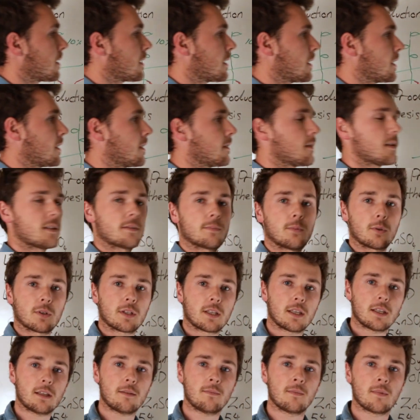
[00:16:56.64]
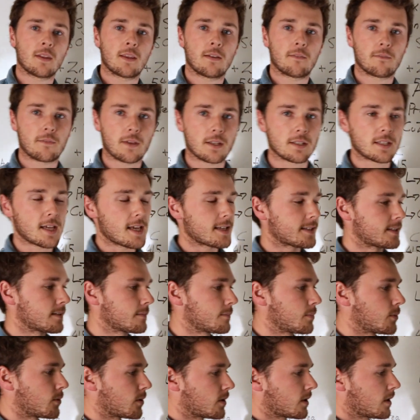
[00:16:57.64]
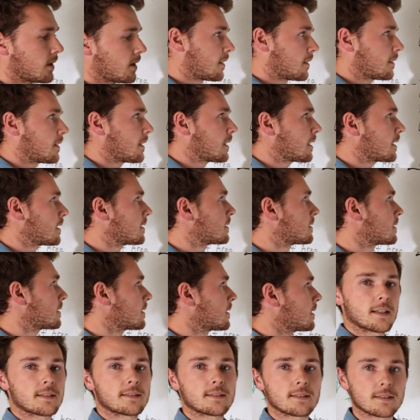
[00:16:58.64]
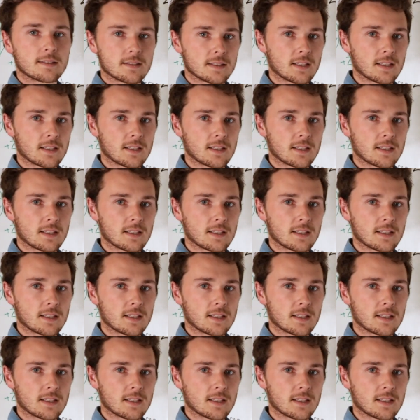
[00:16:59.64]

in this book here. Fantastic book. The thing is, it doesn't